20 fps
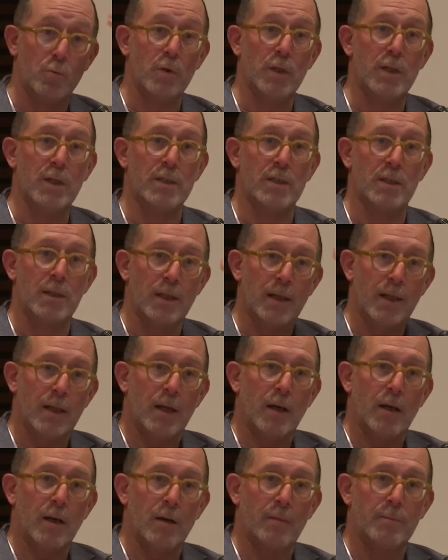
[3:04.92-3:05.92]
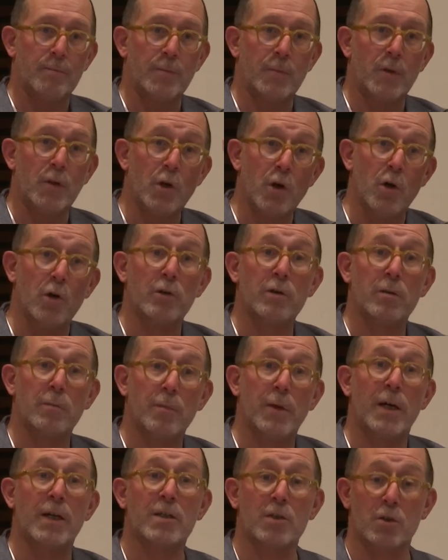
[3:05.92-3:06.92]
with known
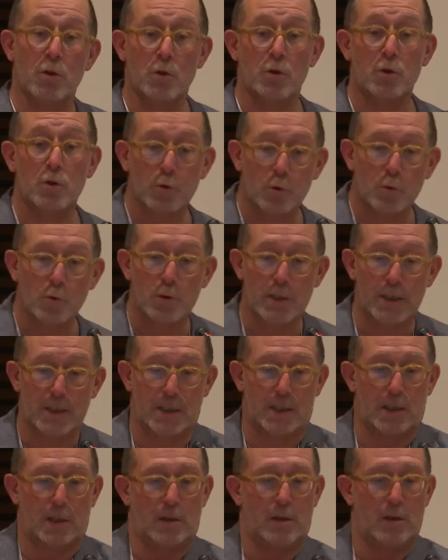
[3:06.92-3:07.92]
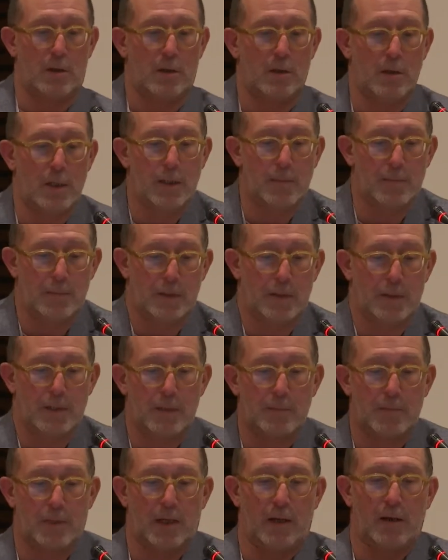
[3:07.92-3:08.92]
by the tourists
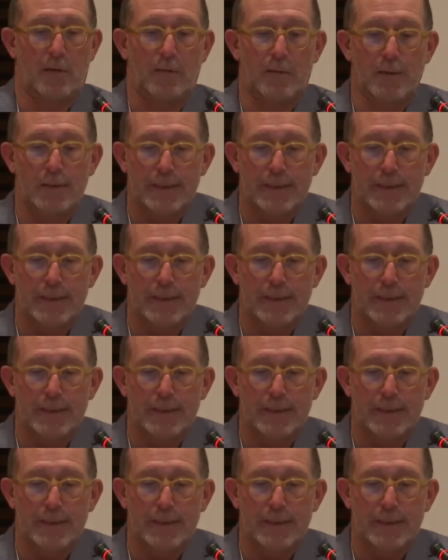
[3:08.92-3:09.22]
themselves.